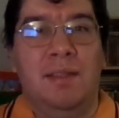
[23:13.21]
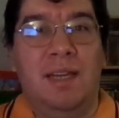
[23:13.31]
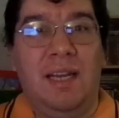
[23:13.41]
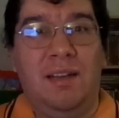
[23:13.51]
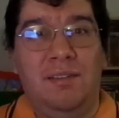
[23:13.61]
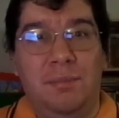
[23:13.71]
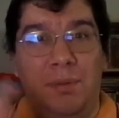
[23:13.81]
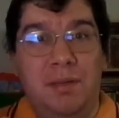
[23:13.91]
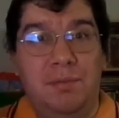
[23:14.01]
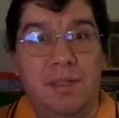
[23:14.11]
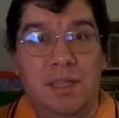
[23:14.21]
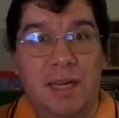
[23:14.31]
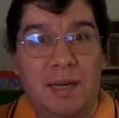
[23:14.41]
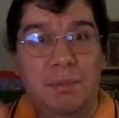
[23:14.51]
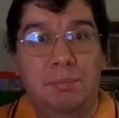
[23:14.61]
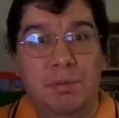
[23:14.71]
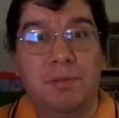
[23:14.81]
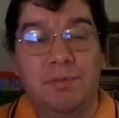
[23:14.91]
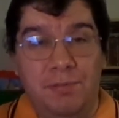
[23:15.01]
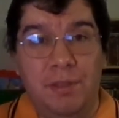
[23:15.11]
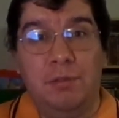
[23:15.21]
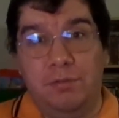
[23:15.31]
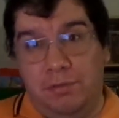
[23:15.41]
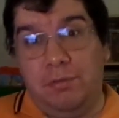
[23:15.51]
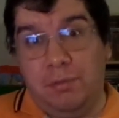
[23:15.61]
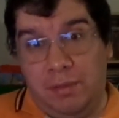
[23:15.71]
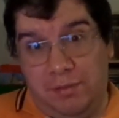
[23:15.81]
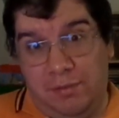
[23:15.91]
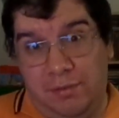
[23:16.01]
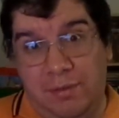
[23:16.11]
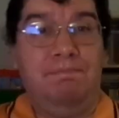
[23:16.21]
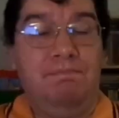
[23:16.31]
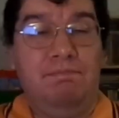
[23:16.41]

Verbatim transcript: that has a bit of a comic book feel to it.